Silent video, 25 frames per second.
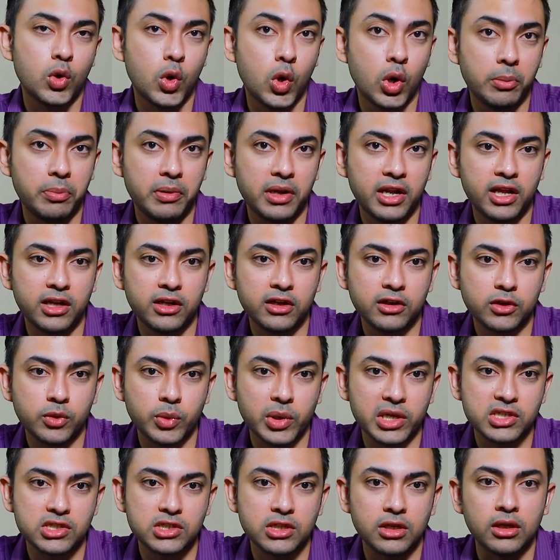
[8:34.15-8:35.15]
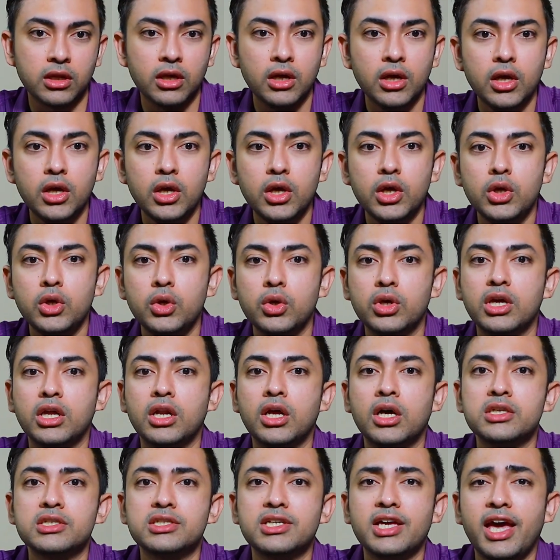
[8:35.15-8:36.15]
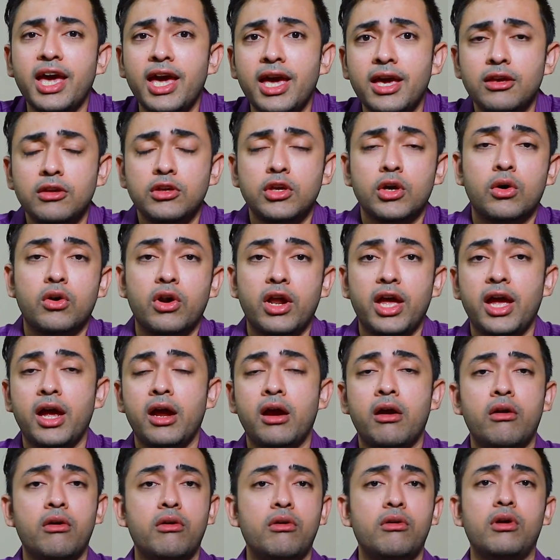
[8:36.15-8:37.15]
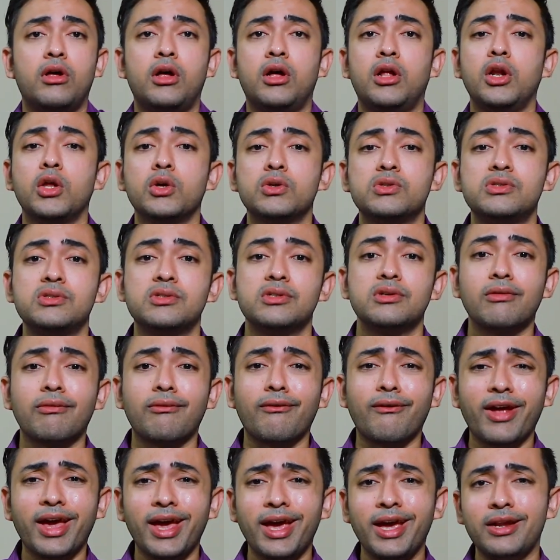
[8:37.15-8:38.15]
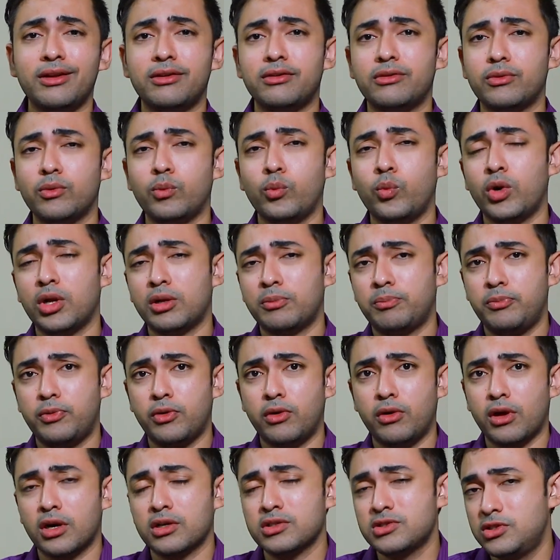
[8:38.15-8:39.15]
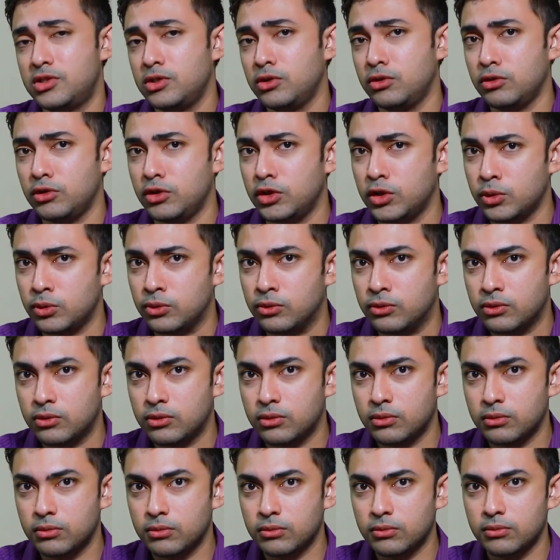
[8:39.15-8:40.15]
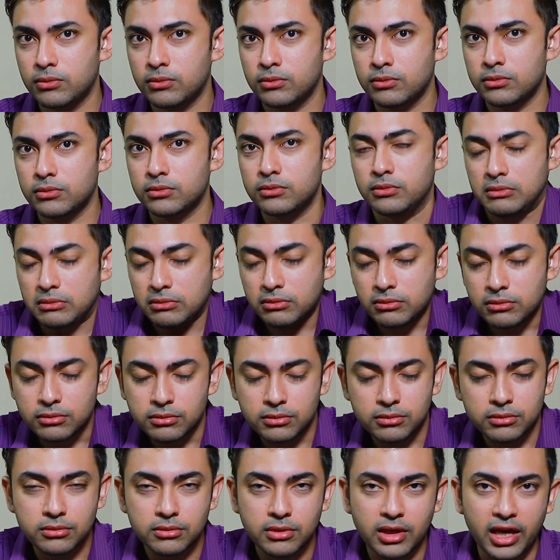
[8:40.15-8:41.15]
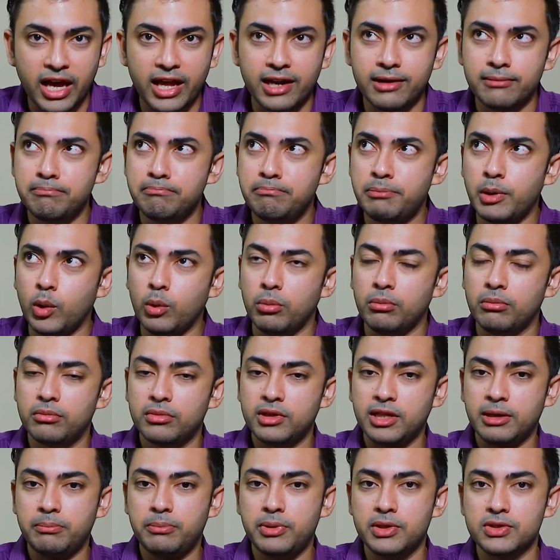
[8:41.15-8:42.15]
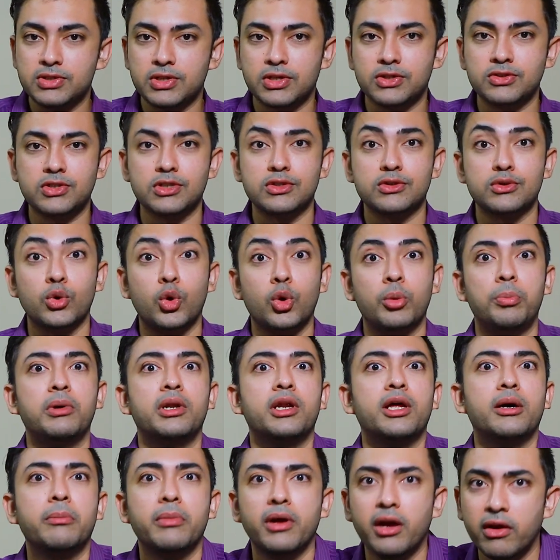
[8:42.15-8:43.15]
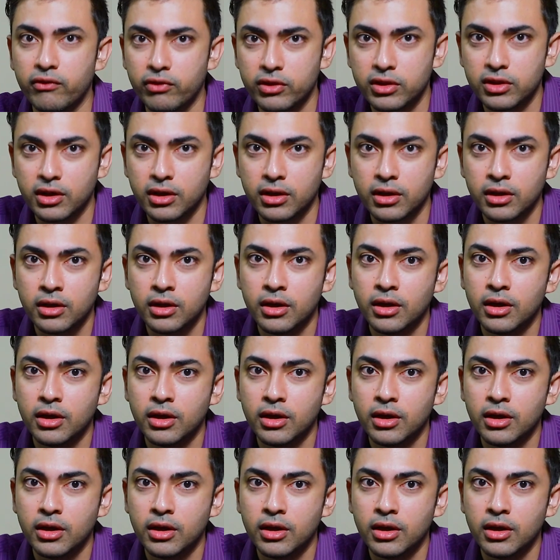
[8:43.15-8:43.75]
Open-ended question. You can ask, hey, your hair looks great. What products do you use? And boom, that person has just opened up everything.